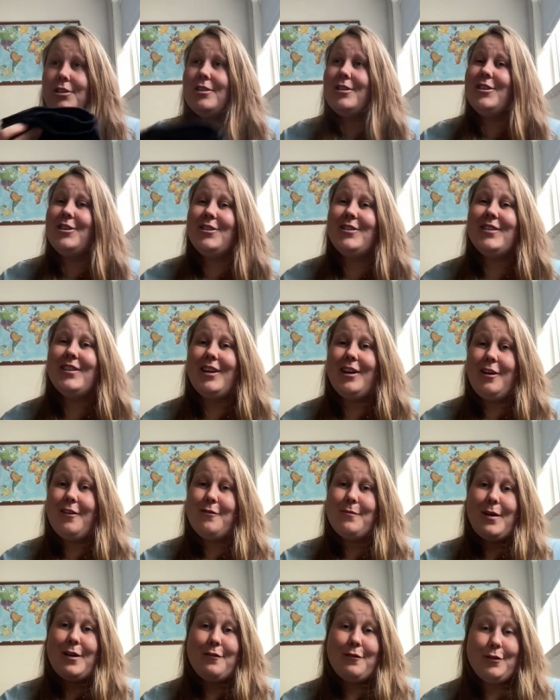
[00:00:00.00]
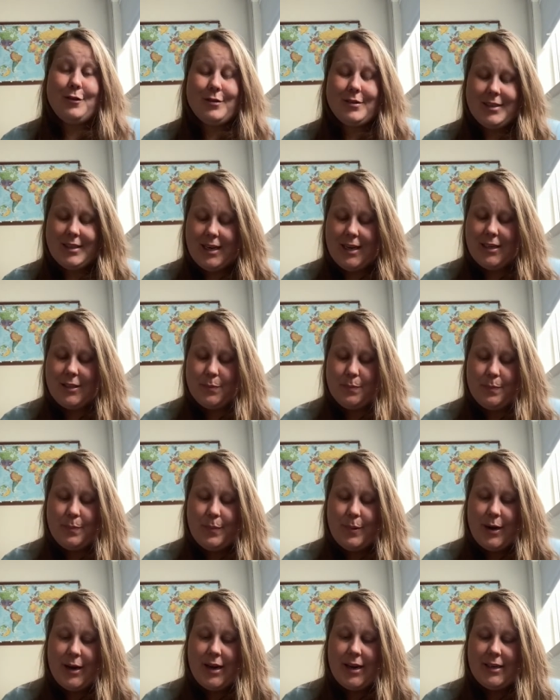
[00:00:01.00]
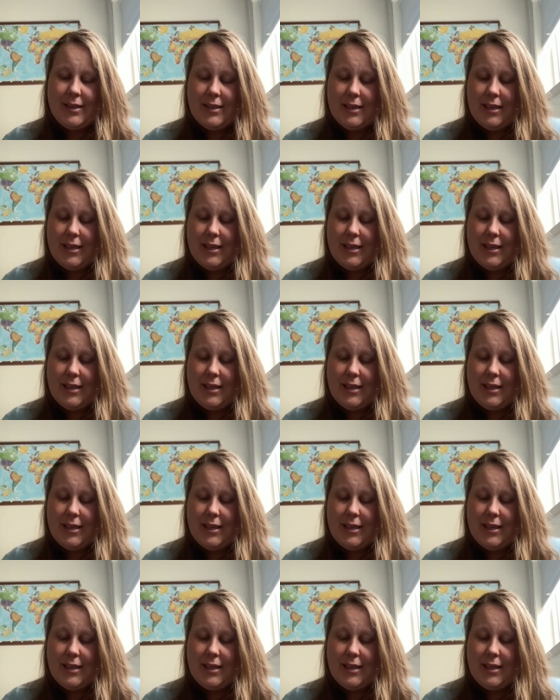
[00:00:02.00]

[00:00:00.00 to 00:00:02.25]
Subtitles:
do love my full zip, but